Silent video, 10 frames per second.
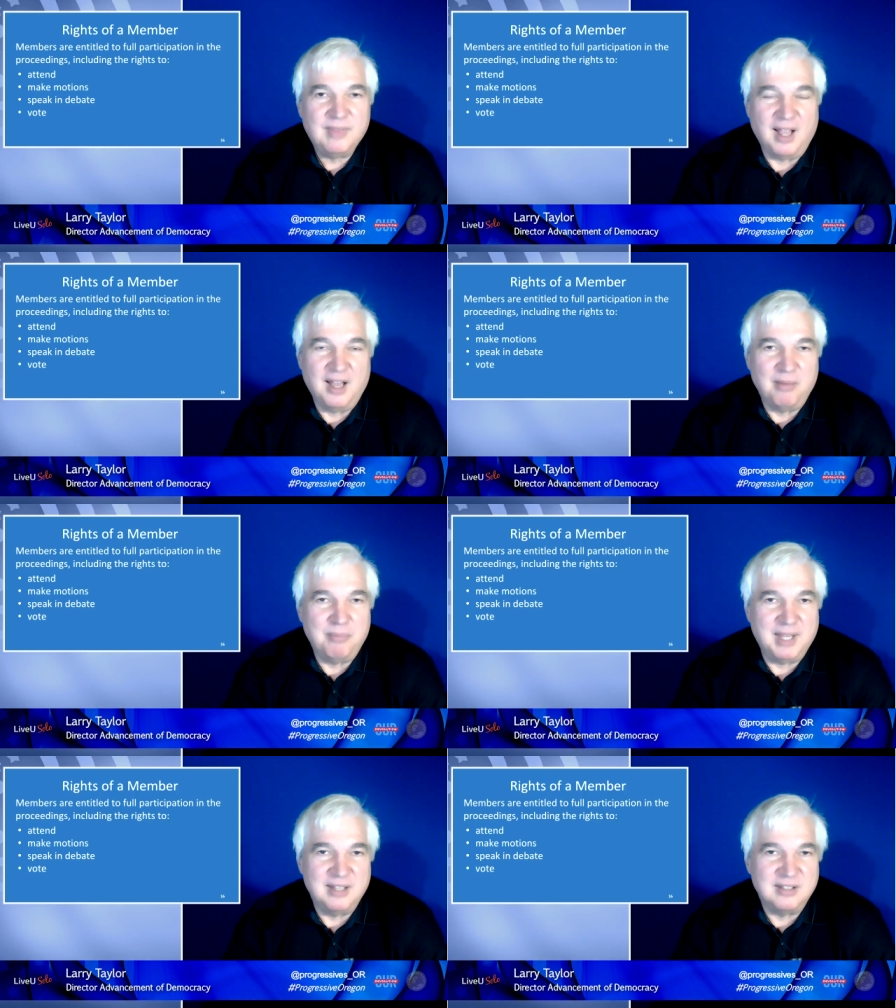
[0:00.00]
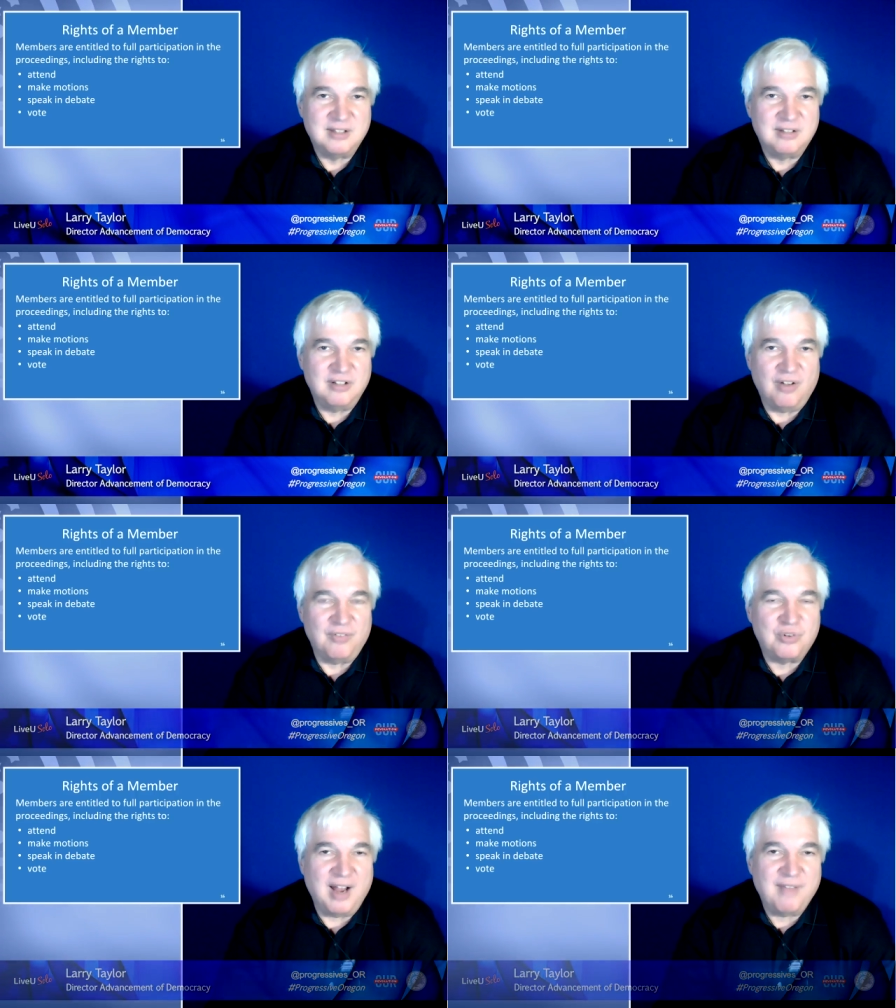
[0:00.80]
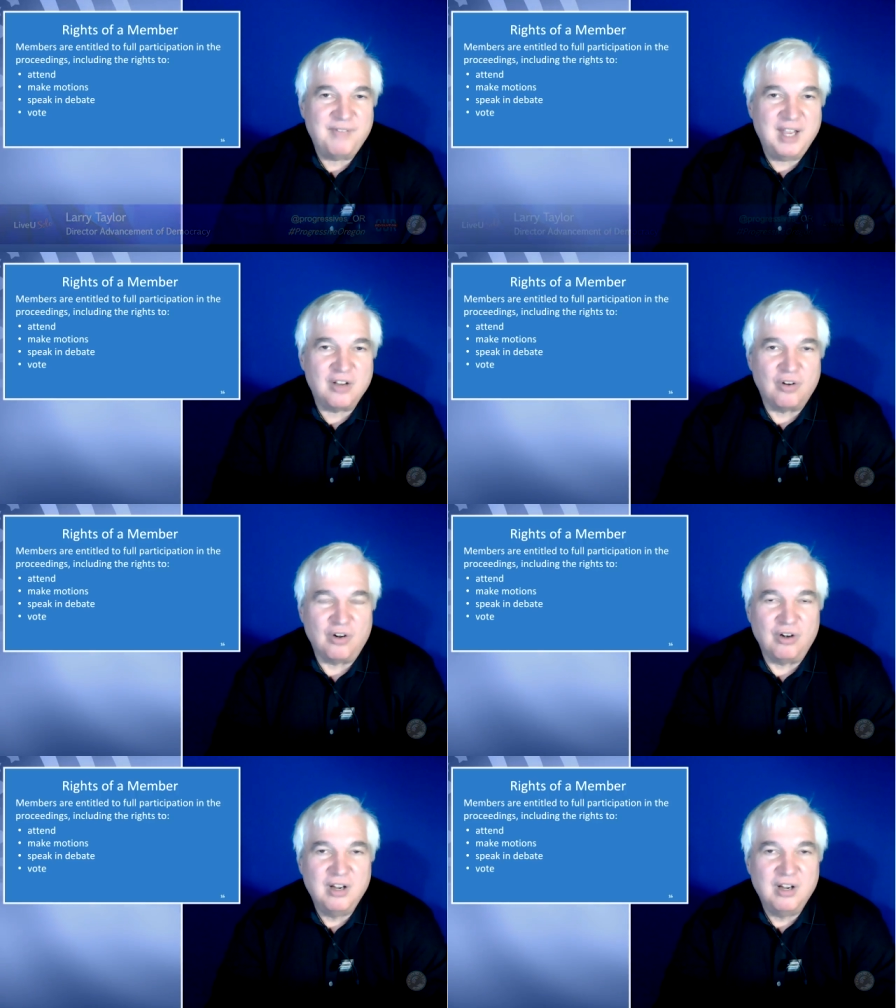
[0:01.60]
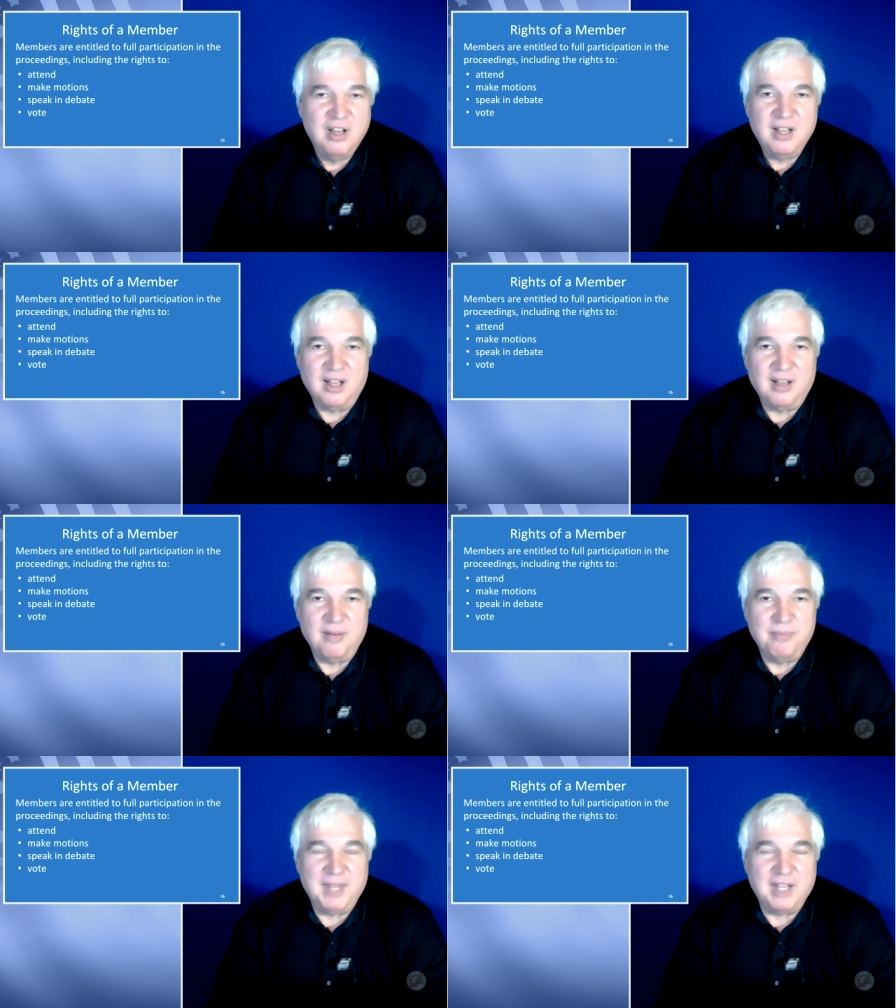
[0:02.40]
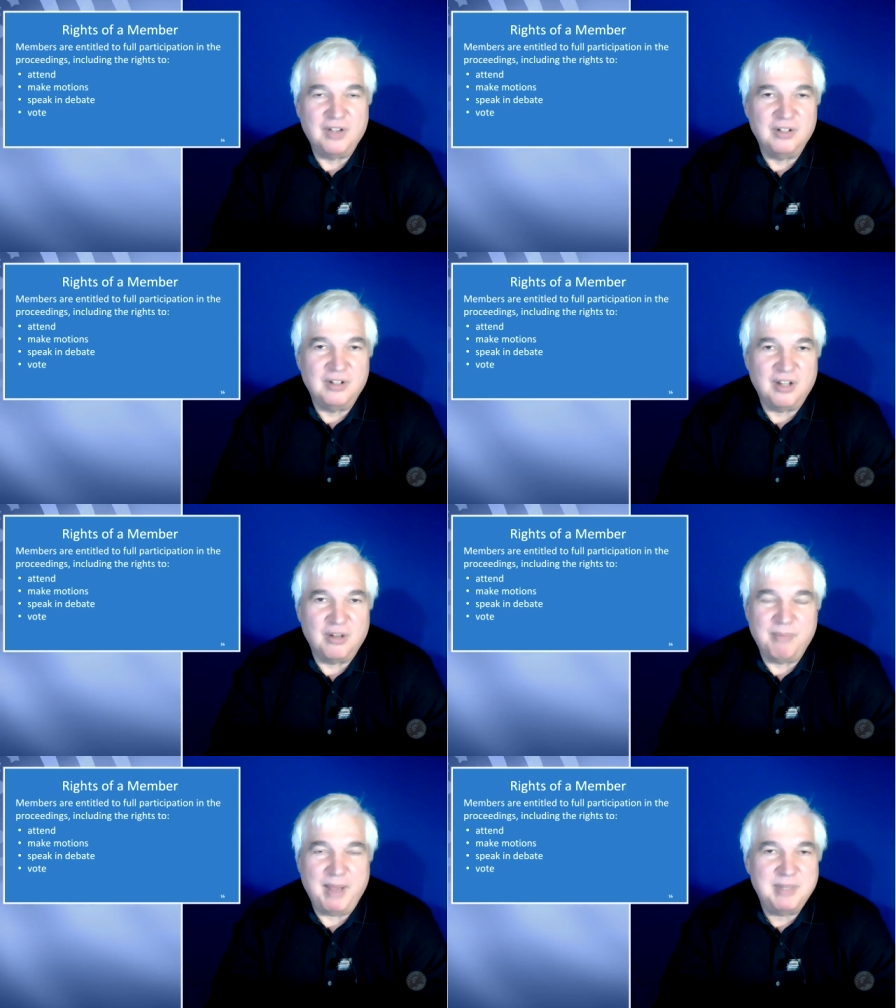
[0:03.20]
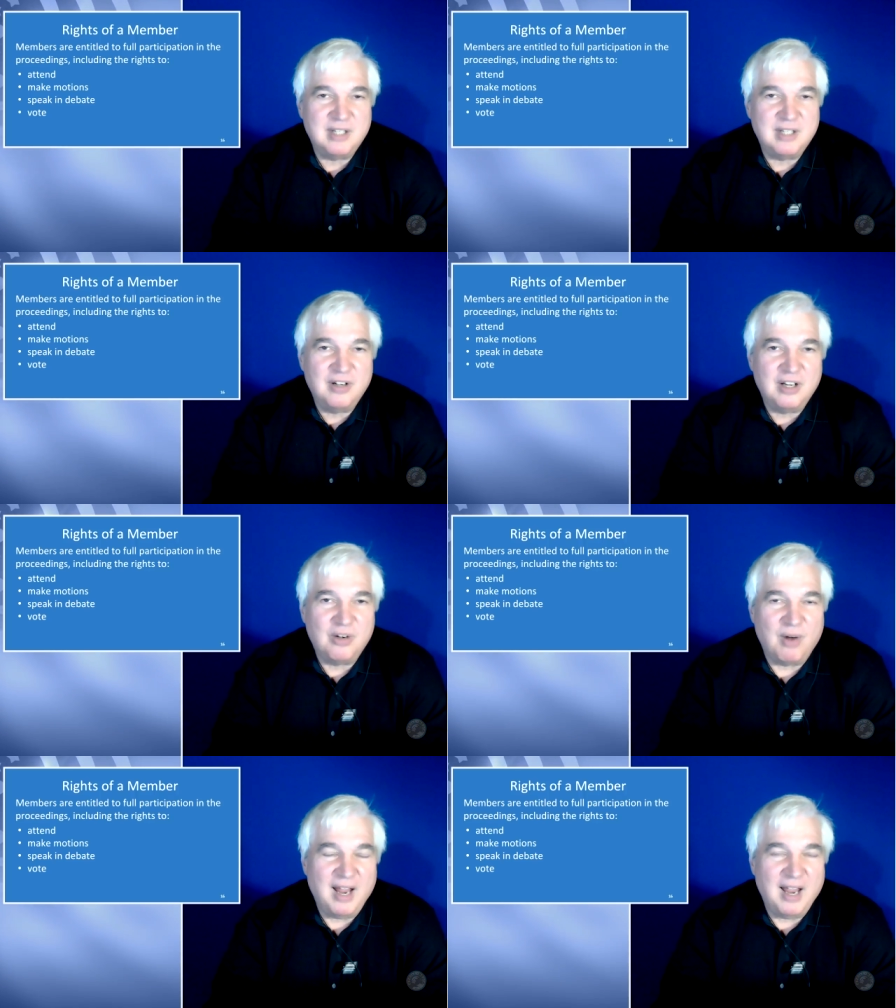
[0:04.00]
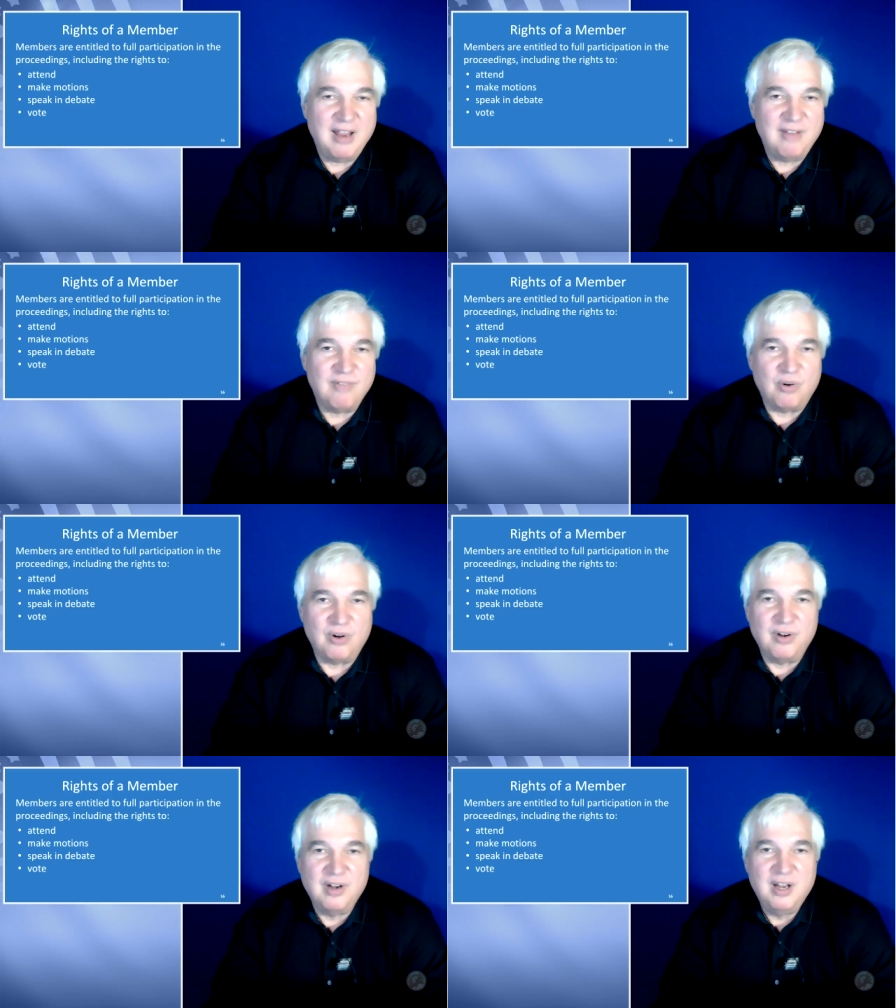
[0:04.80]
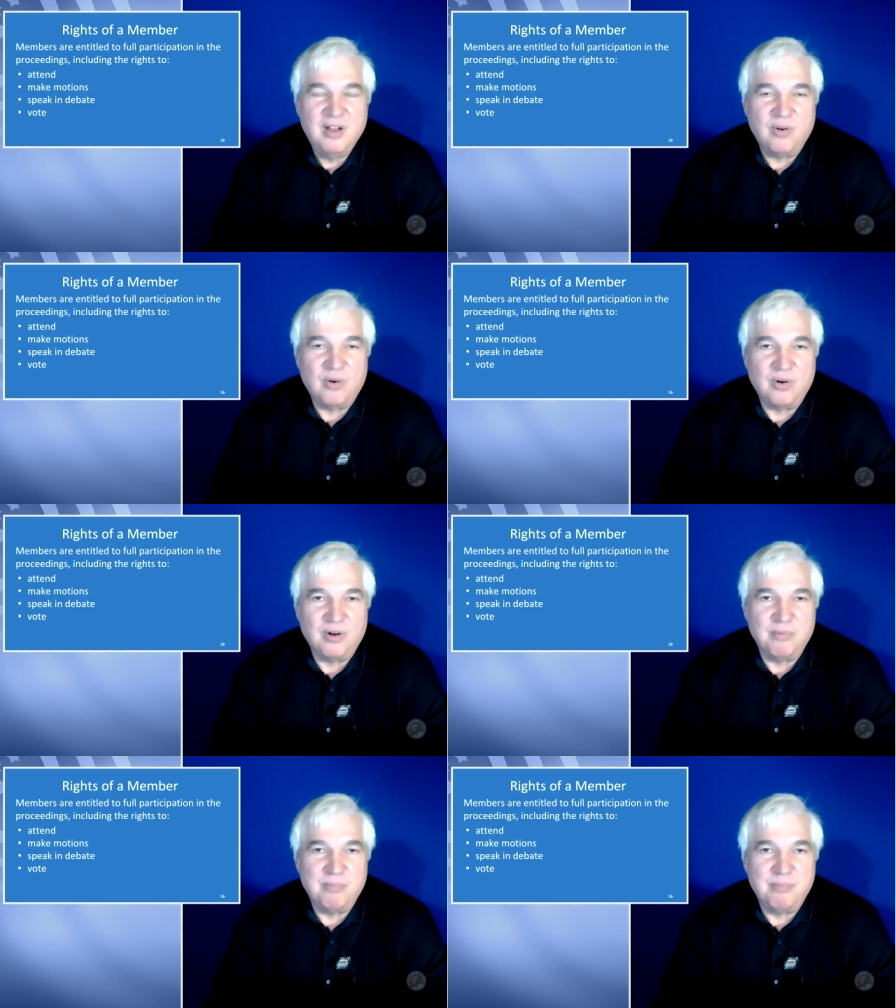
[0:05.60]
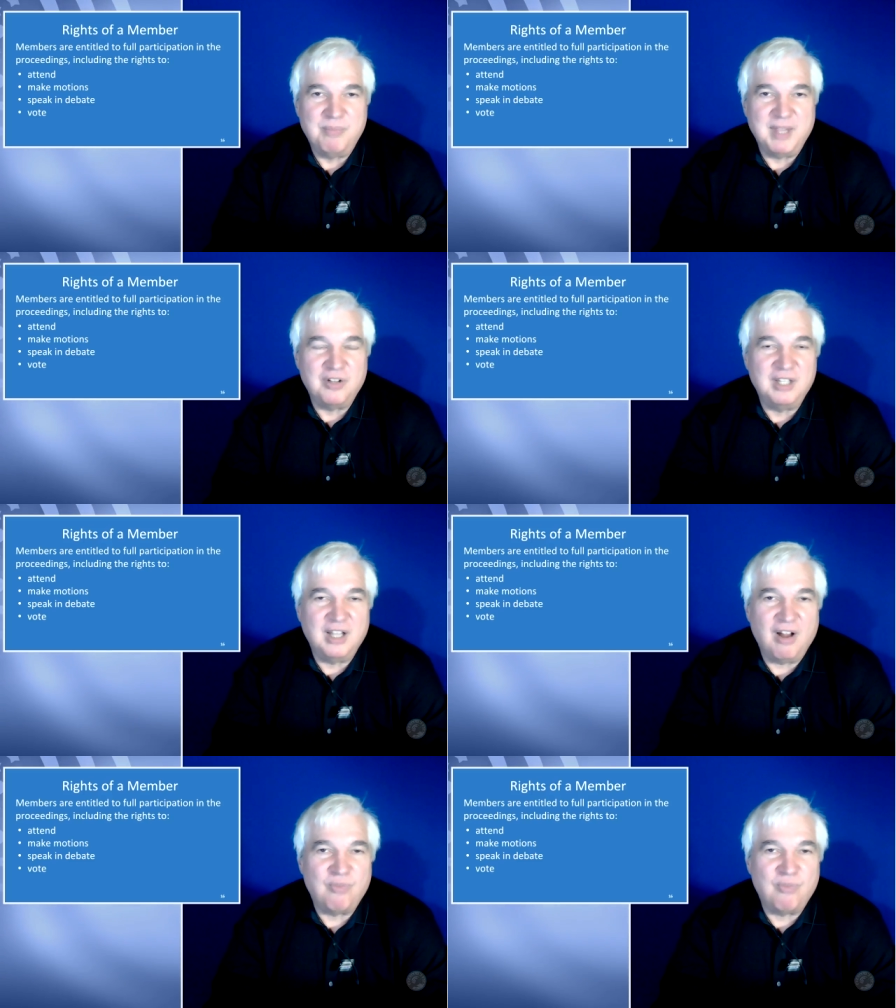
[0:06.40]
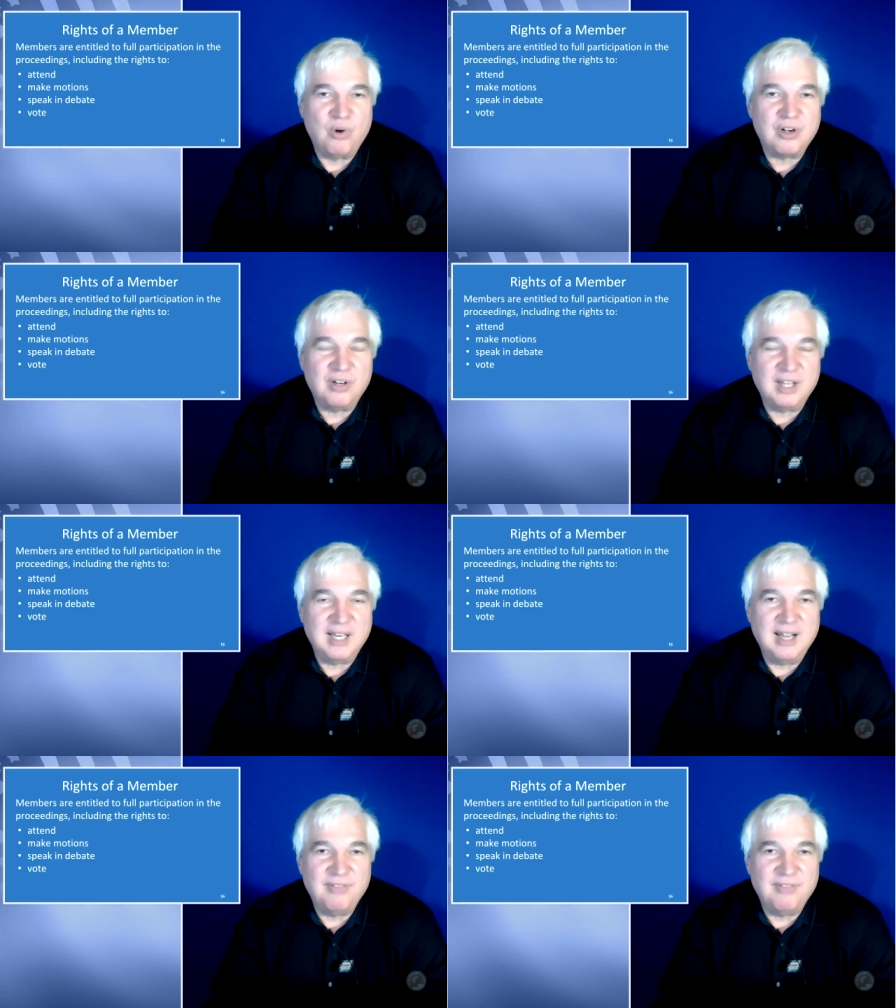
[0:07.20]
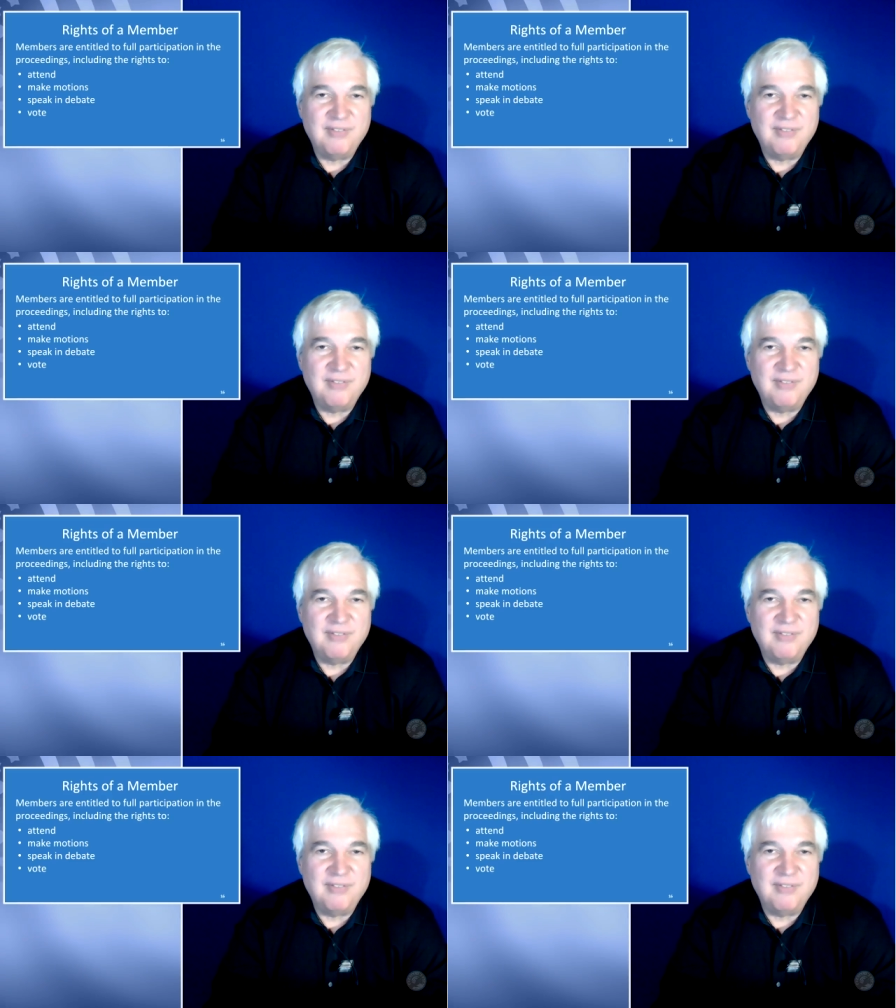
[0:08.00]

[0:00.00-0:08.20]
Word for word: um, because you know traffic or um, they couldn't the babysitter didn't arrive or or they couldn't get off work early enough.